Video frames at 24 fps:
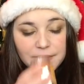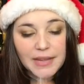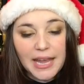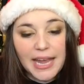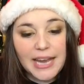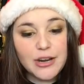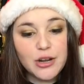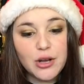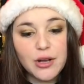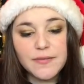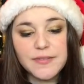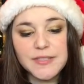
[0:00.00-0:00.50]

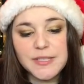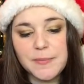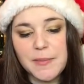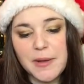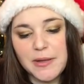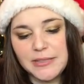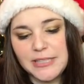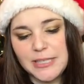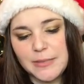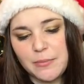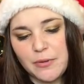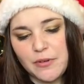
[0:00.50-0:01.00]
I know I've
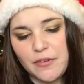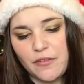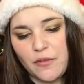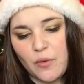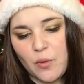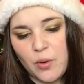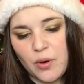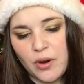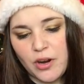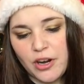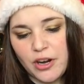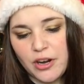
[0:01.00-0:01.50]
smelt it
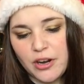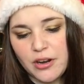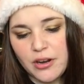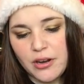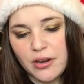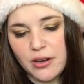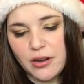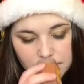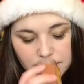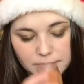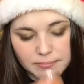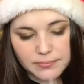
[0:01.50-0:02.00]
before.
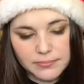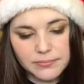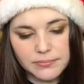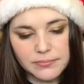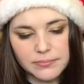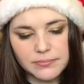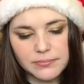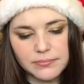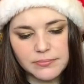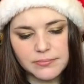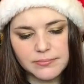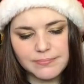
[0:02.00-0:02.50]

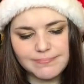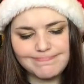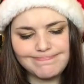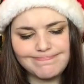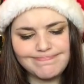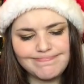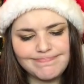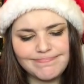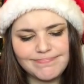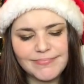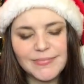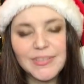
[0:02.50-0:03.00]

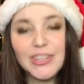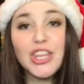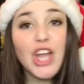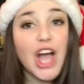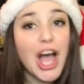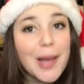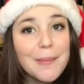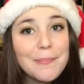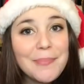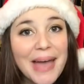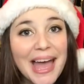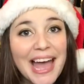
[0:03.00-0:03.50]

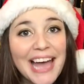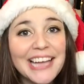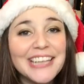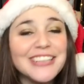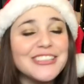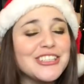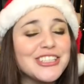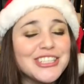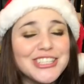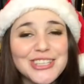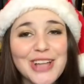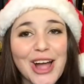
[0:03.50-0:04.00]
Not
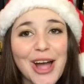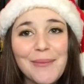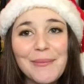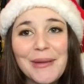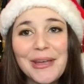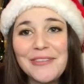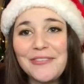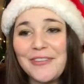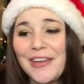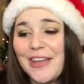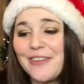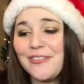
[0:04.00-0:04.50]
bad, just not
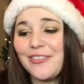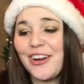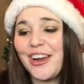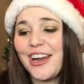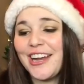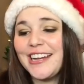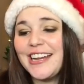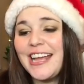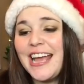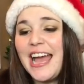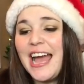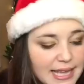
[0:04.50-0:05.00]
my
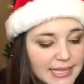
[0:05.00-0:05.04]
favorite.